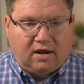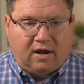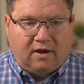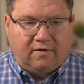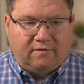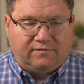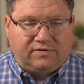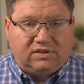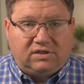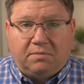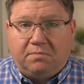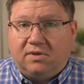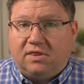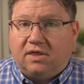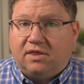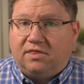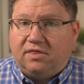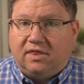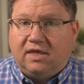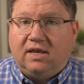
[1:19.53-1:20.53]
of some of
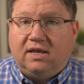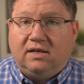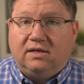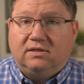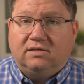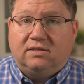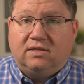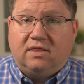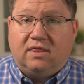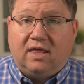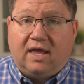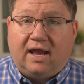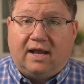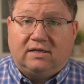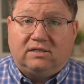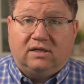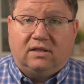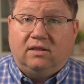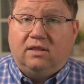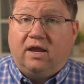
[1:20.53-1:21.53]
the things
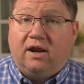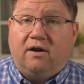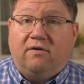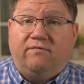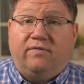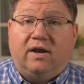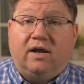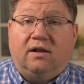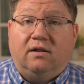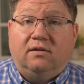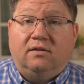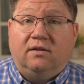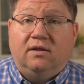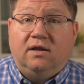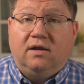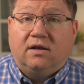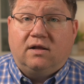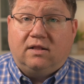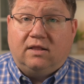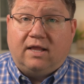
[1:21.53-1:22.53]
that Laravel
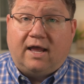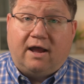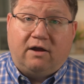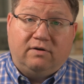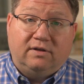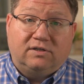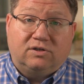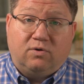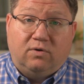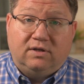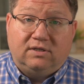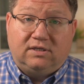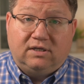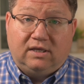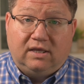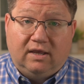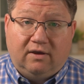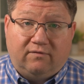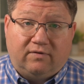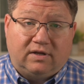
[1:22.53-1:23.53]
Cloud is going to
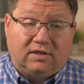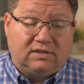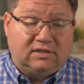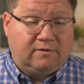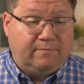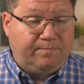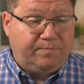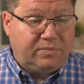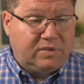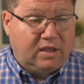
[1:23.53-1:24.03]
give us.